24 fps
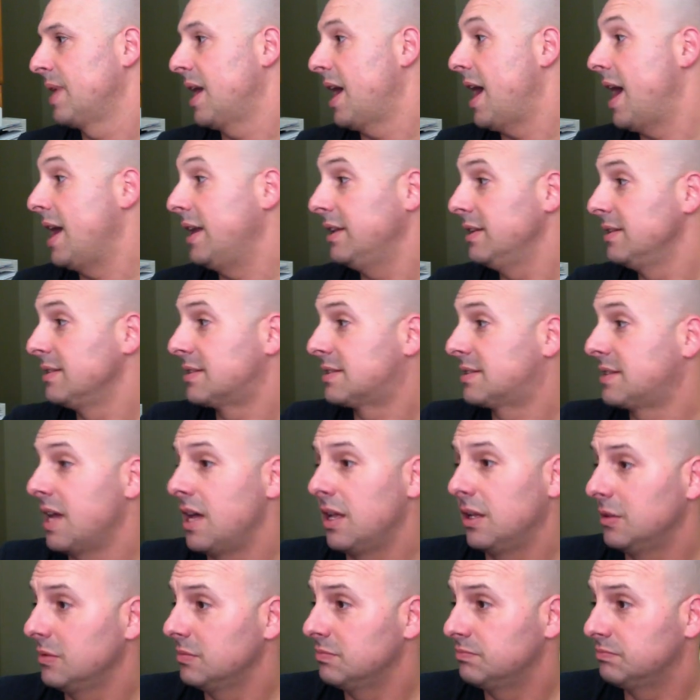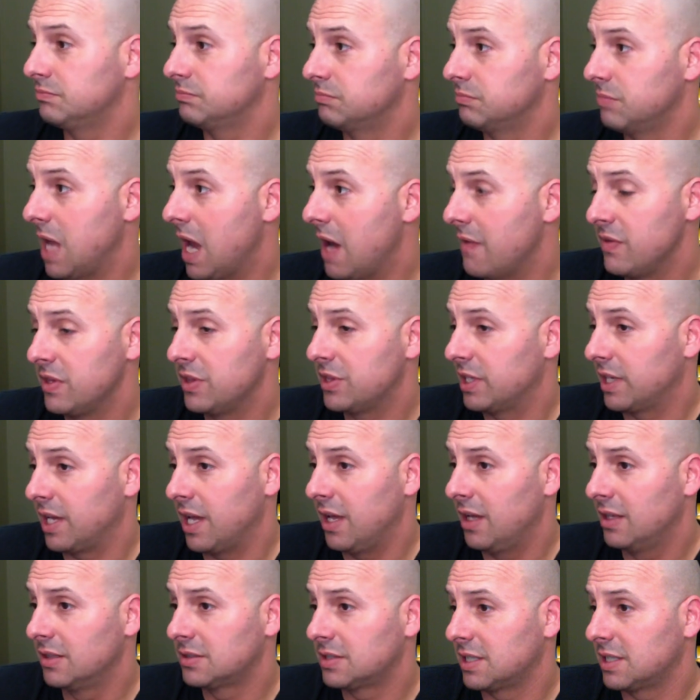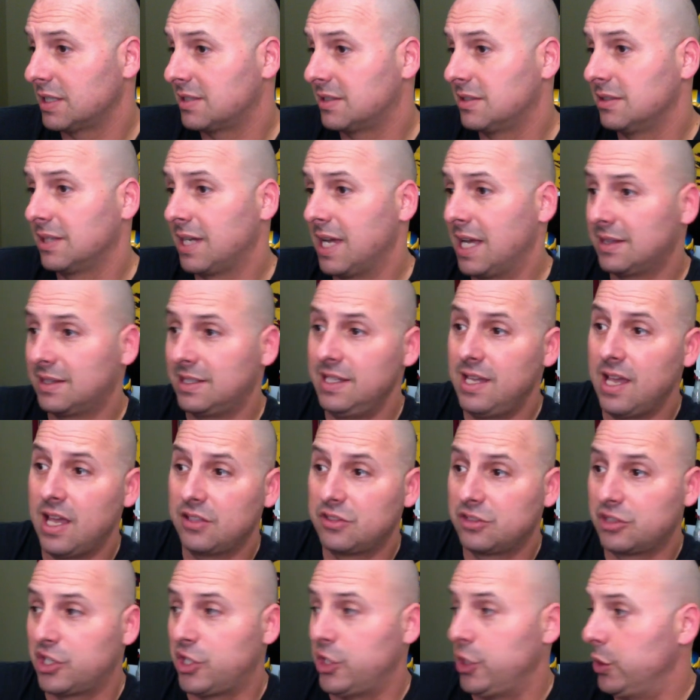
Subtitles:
I didn't sell everything else. I still got the SQ.